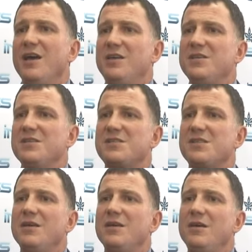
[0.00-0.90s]

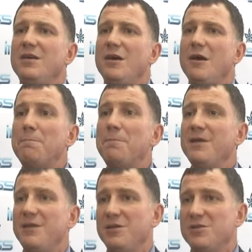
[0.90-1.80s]
his
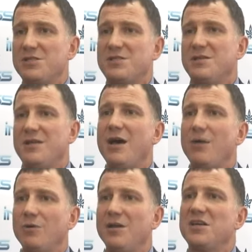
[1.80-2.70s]
opinions
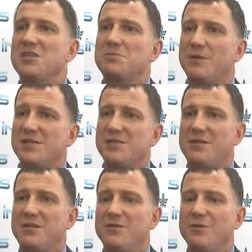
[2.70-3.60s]
loudly
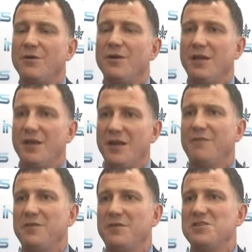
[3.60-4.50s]
expressed during and
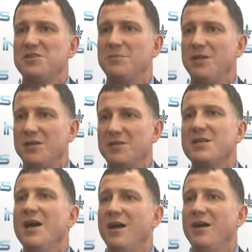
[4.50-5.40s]
after these meetings